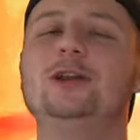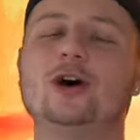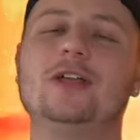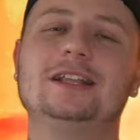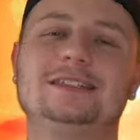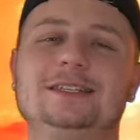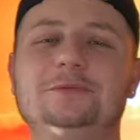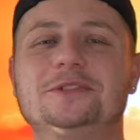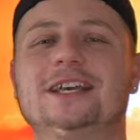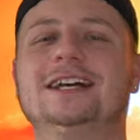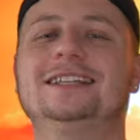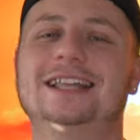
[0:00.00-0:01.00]
And I know
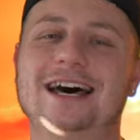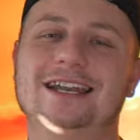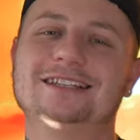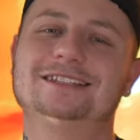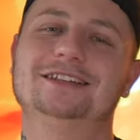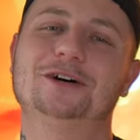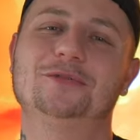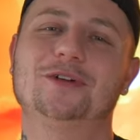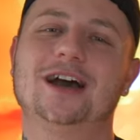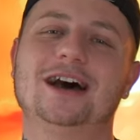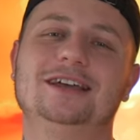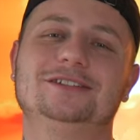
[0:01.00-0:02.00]
that seems like a lot of
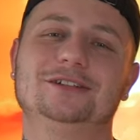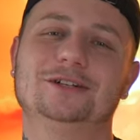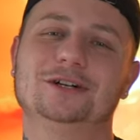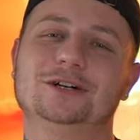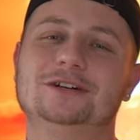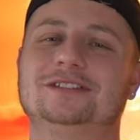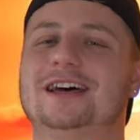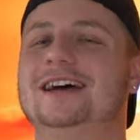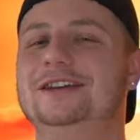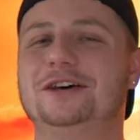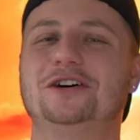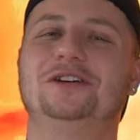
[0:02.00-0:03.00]
stuff, guys and
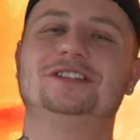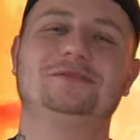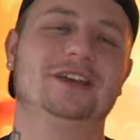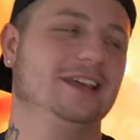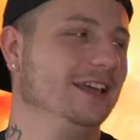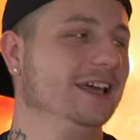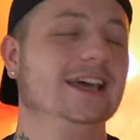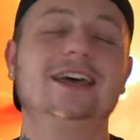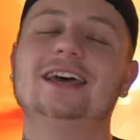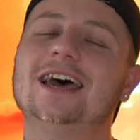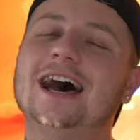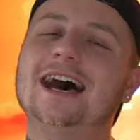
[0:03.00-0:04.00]
girls. I know it's,
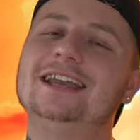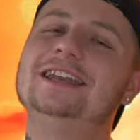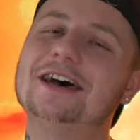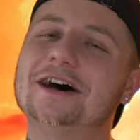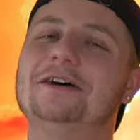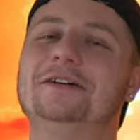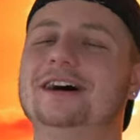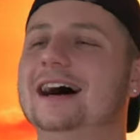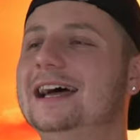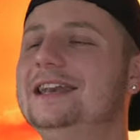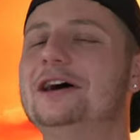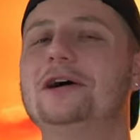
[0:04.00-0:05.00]
I
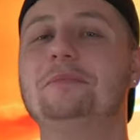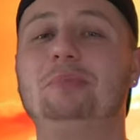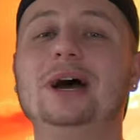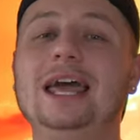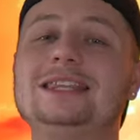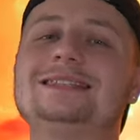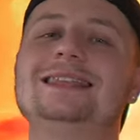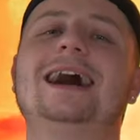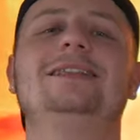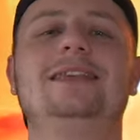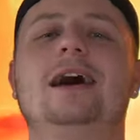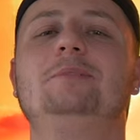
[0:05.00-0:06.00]
know, I know, but
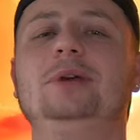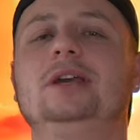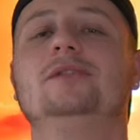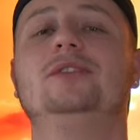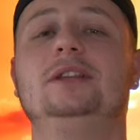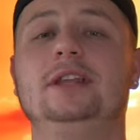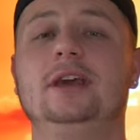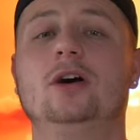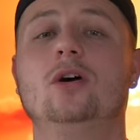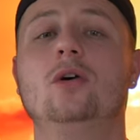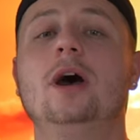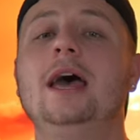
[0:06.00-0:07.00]
it's not that big of
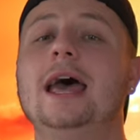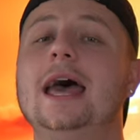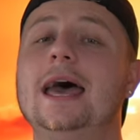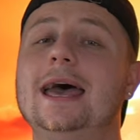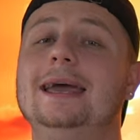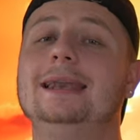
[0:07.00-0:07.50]
a deal.